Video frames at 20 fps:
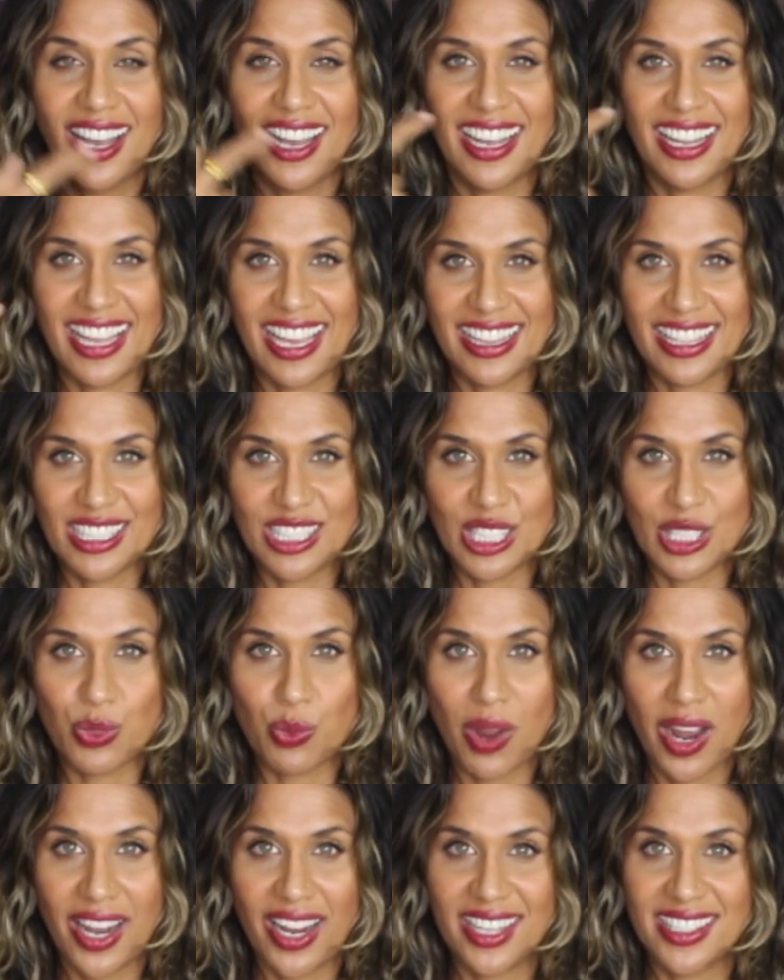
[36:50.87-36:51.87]
Again, this is
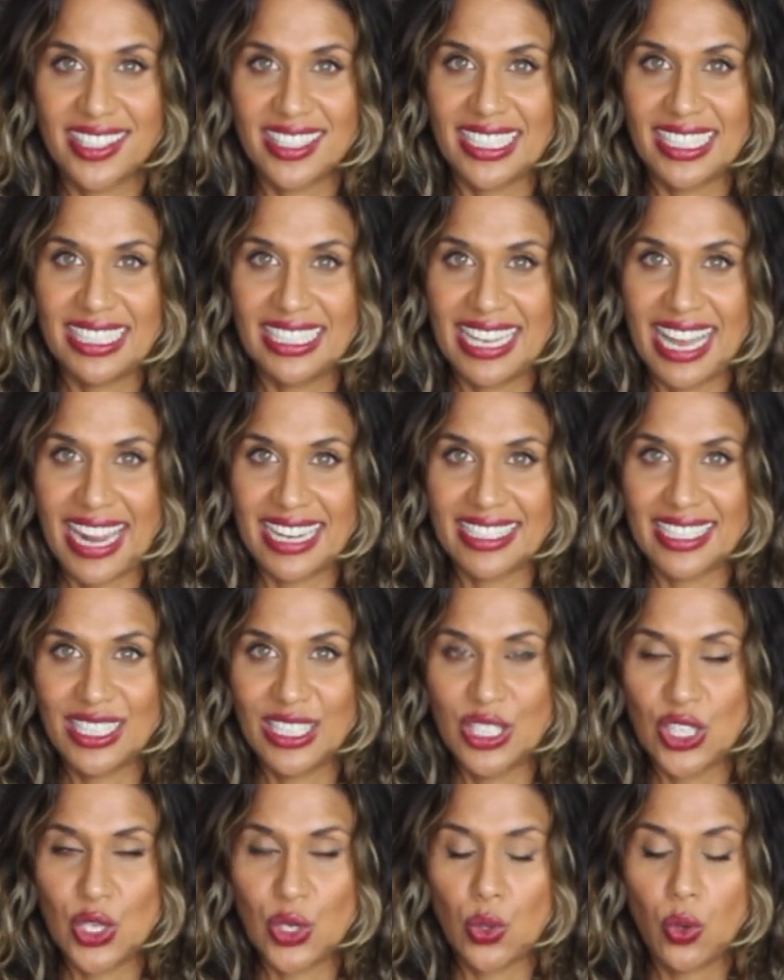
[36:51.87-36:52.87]
why it's
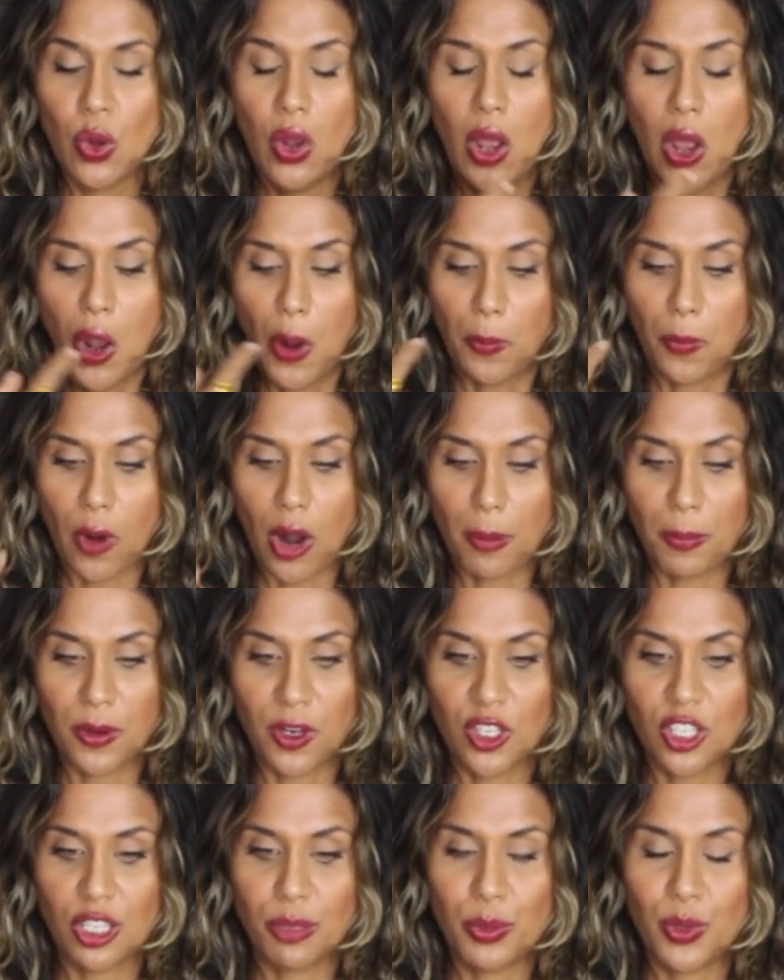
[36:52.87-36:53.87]
connected to
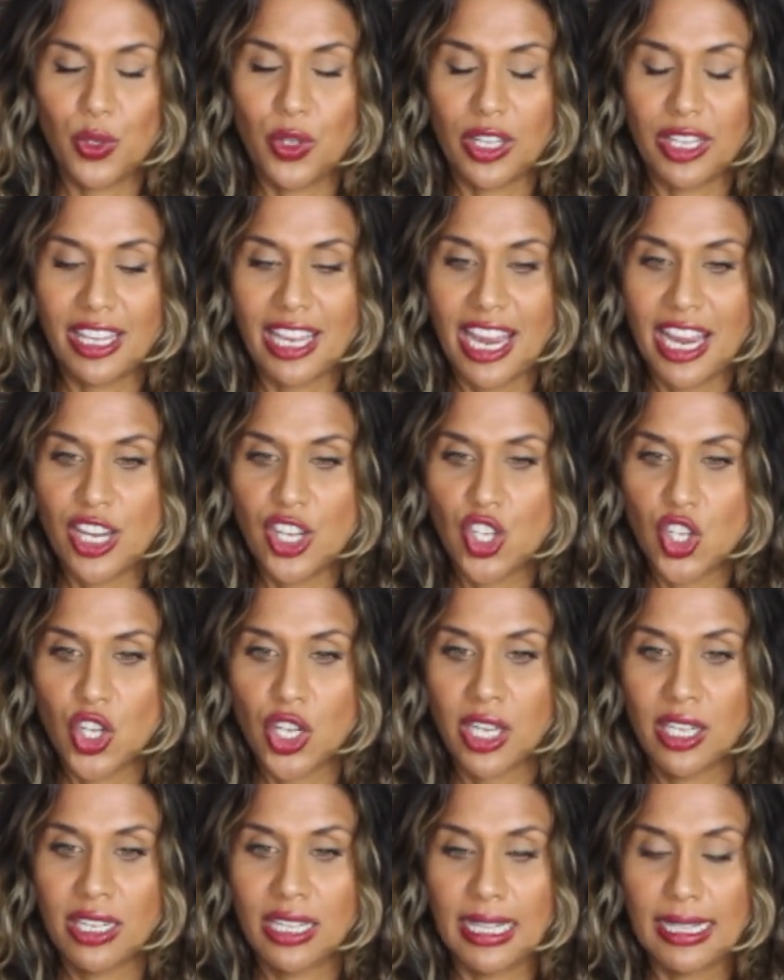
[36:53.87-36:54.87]
proper
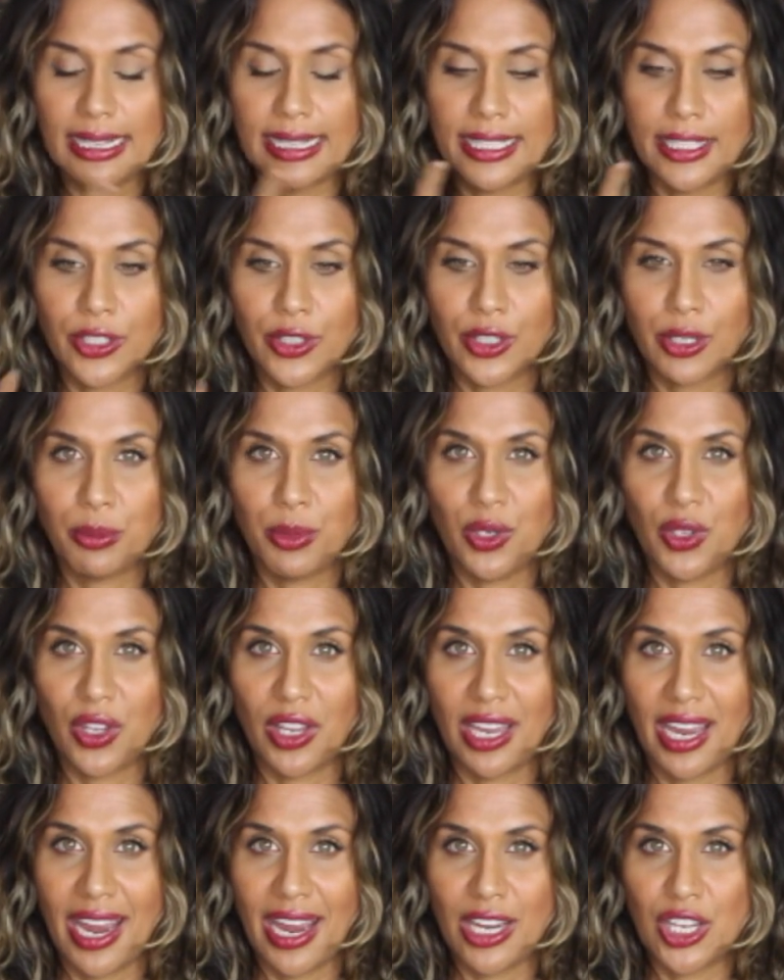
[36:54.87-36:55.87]
communication, clear
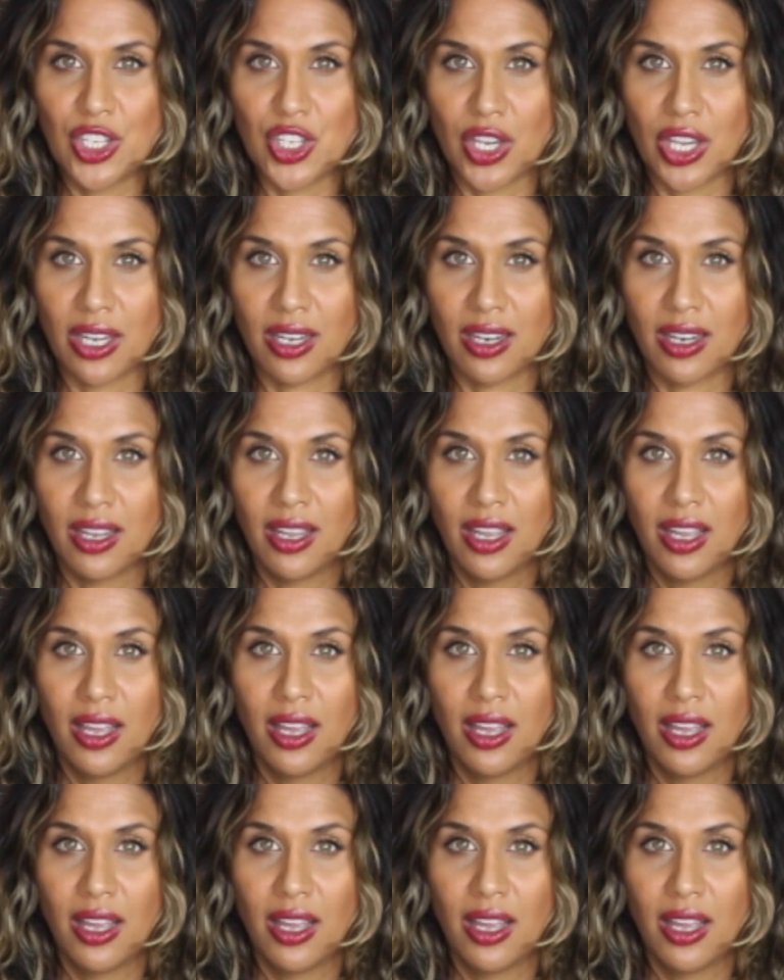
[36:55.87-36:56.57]
communication.